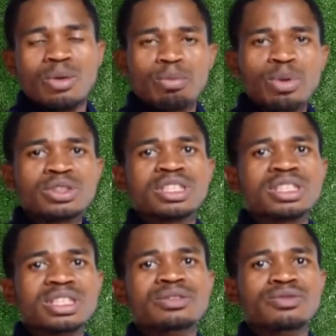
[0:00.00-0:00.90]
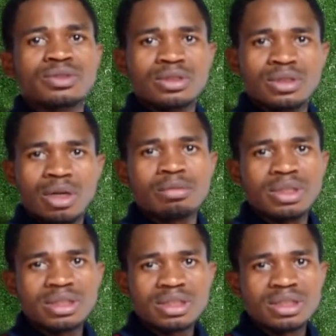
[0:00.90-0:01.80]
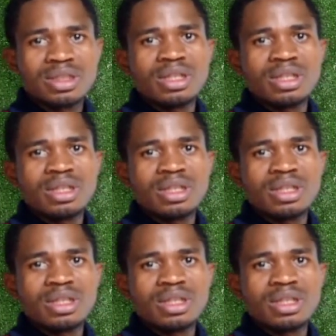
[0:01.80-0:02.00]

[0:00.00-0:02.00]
Positive numbers.